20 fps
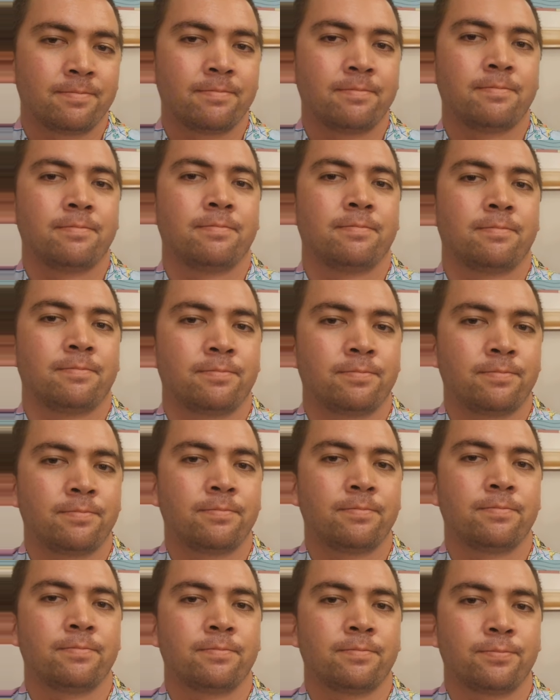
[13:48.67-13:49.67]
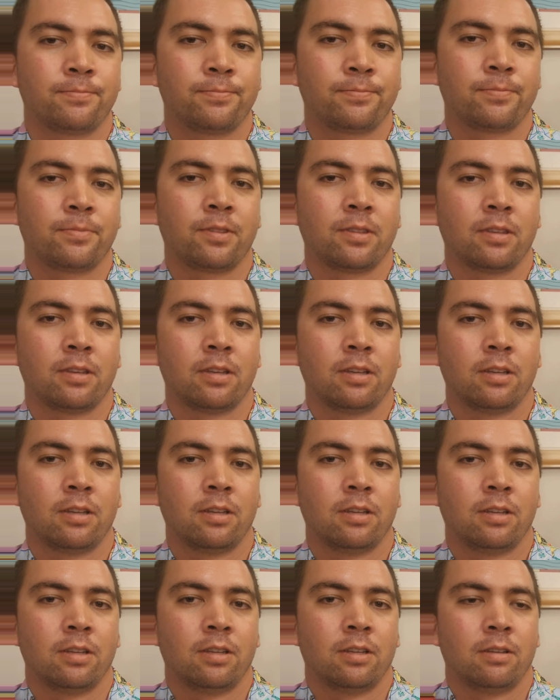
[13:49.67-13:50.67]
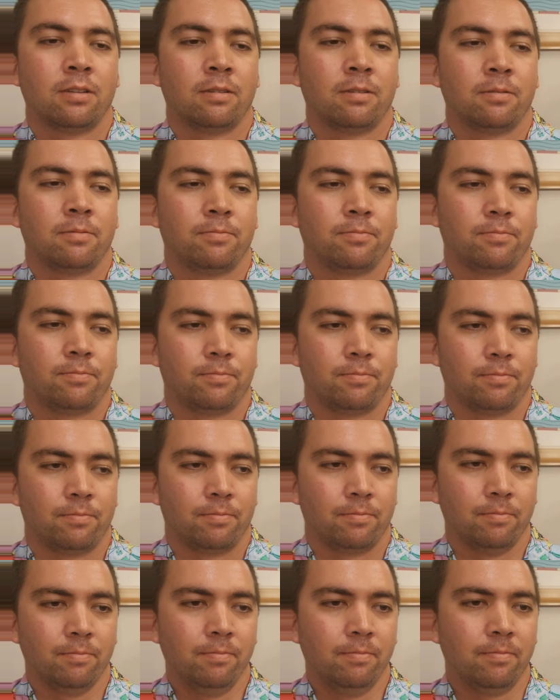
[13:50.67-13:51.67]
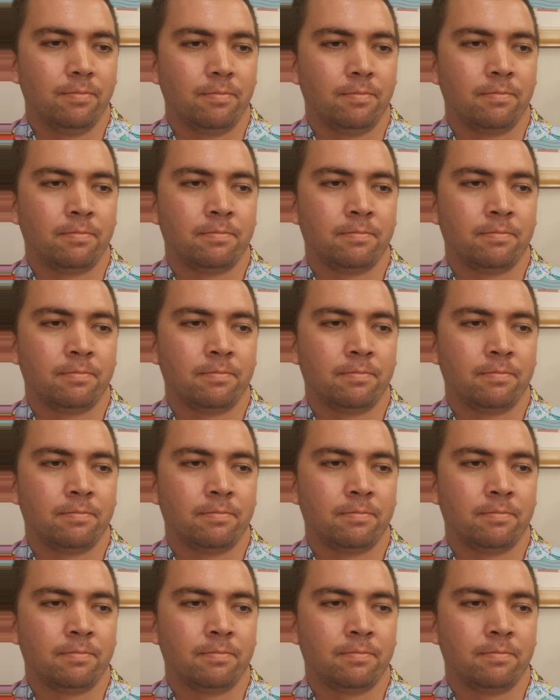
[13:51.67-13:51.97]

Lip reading: (silent)